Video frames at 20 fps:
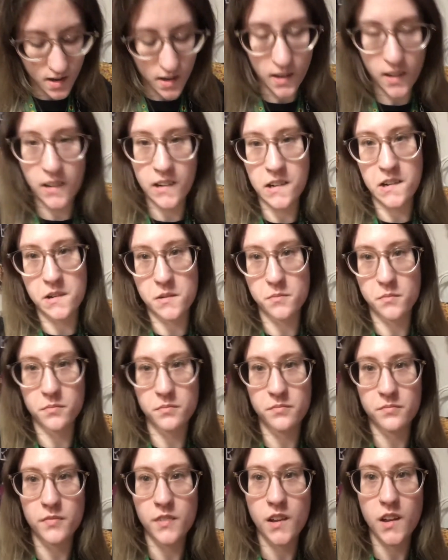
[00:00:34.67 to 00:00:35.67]
Um,
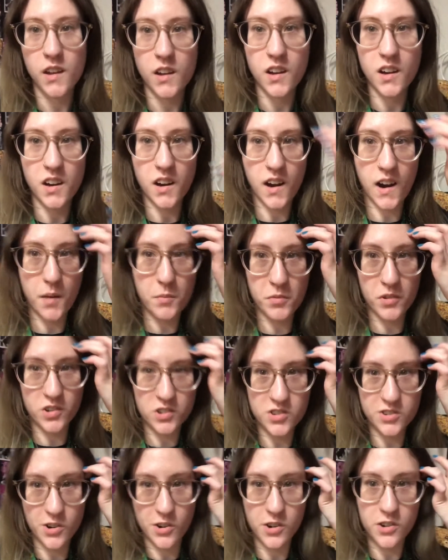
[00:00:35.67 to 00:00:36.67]
I'm not
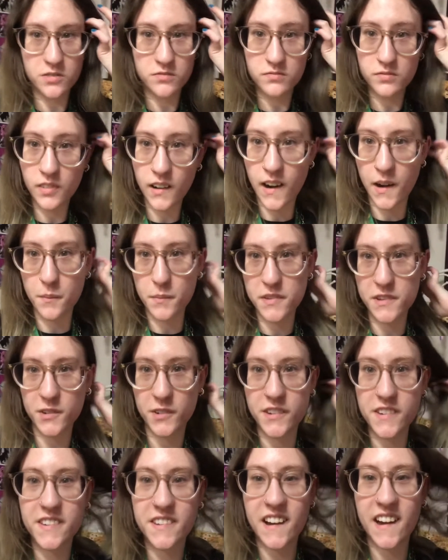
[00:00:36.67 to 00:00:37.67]
sure. I'm still
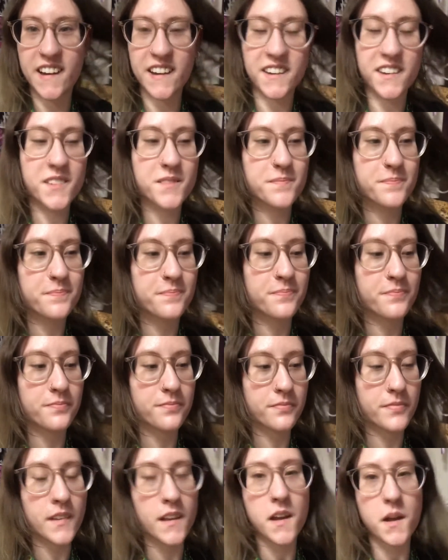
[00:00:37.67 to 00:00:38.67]
deciding,
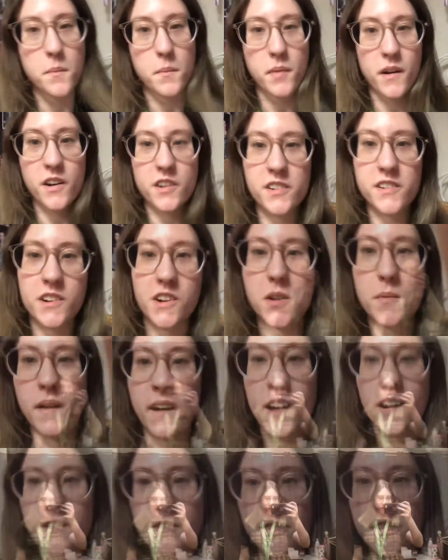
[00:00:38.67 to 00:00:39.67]
but I'll show you my
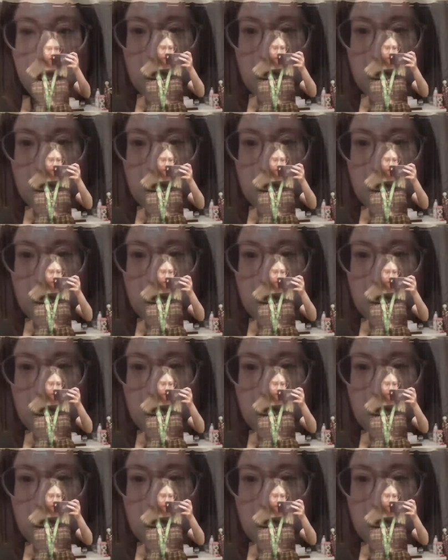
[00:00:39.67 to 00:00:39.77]
outfit.